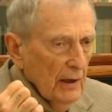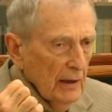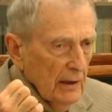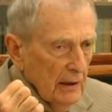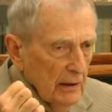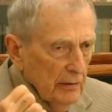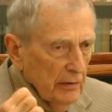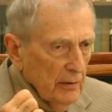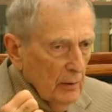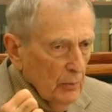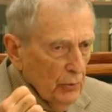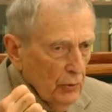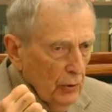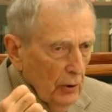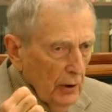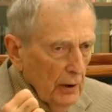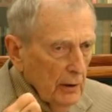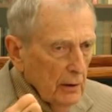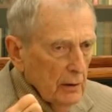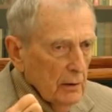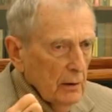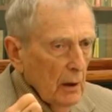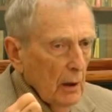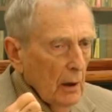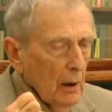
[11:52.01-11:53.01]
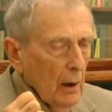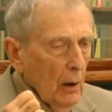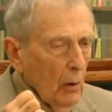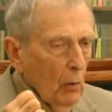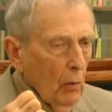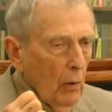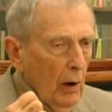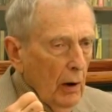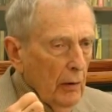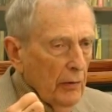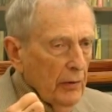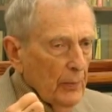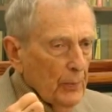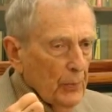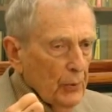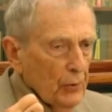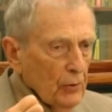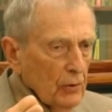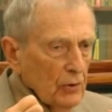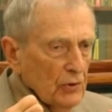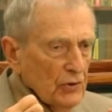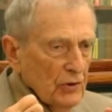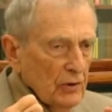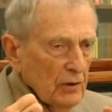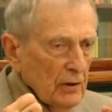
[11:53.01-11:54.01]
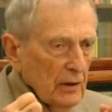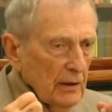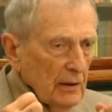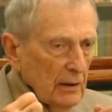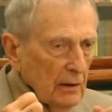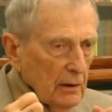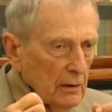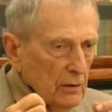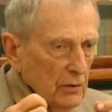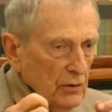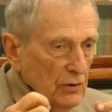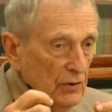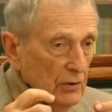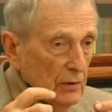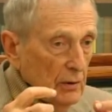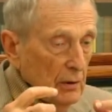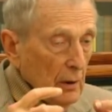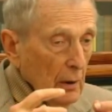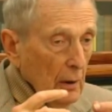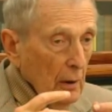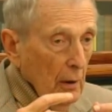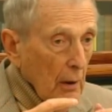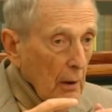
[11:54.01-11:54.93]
in the brain while the person is